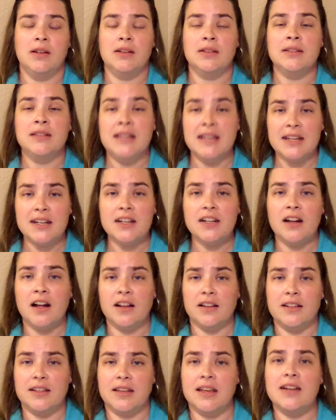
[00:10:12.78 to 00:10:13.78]
Get
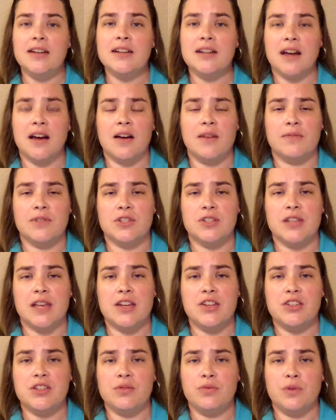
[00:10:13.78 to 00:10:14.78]
in
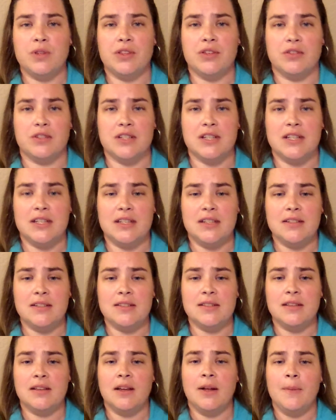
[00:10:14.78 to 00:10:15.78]
conversation with your
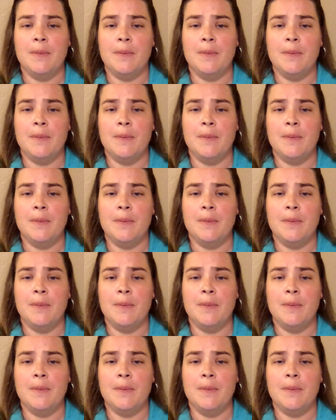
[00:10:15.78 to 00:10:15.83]
teens